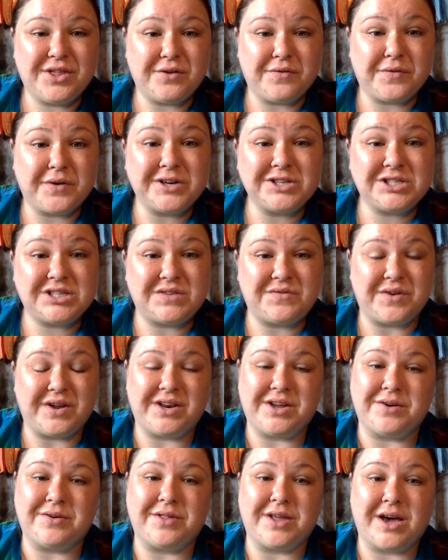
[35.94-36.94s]
First
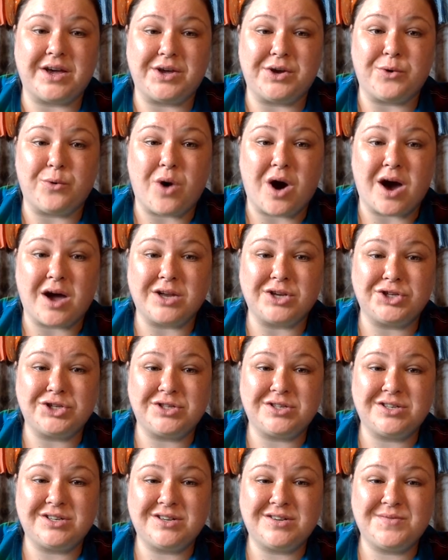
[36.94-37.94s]
video that you
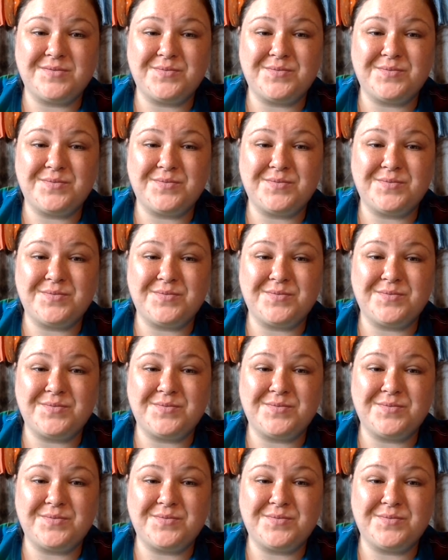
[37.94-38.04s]
watched,